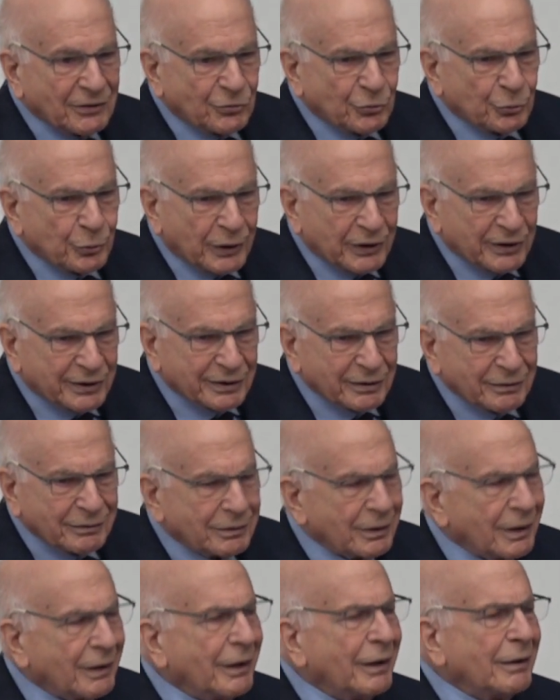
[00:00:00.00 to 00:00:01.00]

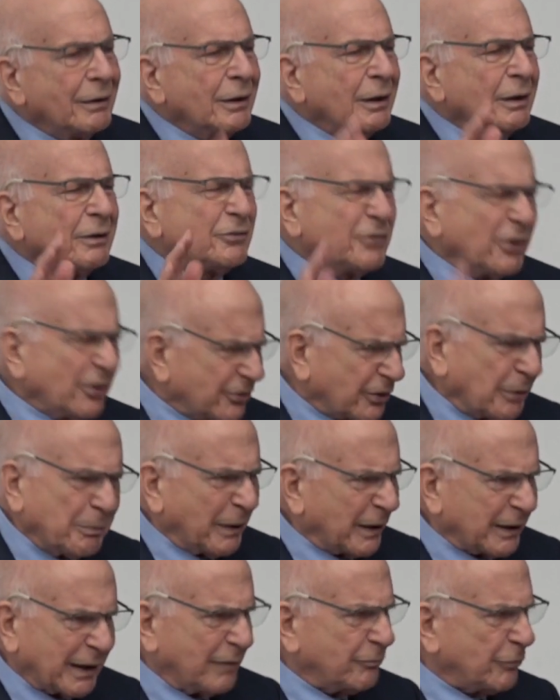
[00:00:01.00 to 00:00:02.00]
intuition. Just
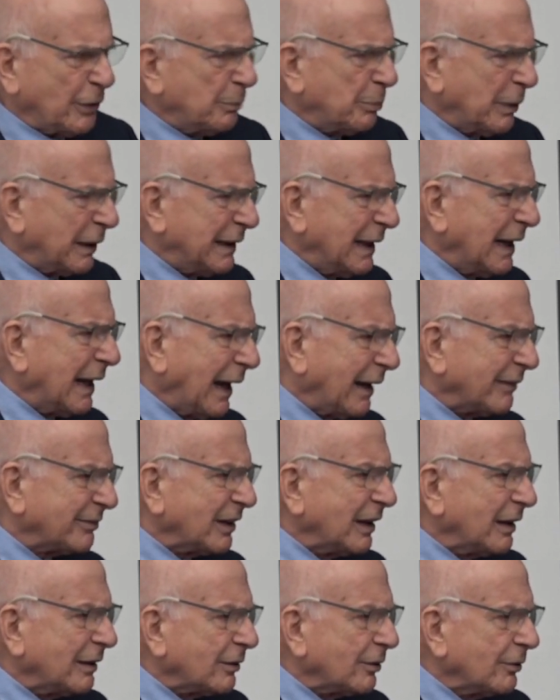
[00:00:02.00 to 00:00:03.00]
about everybody
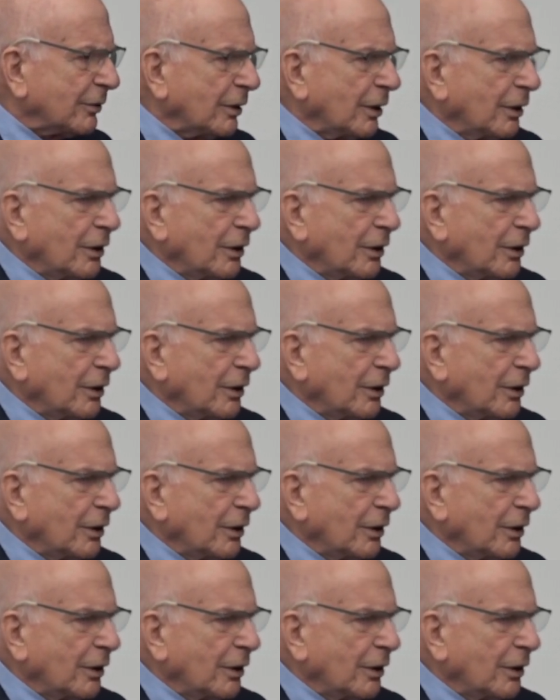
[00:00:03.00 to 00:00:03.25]
has it.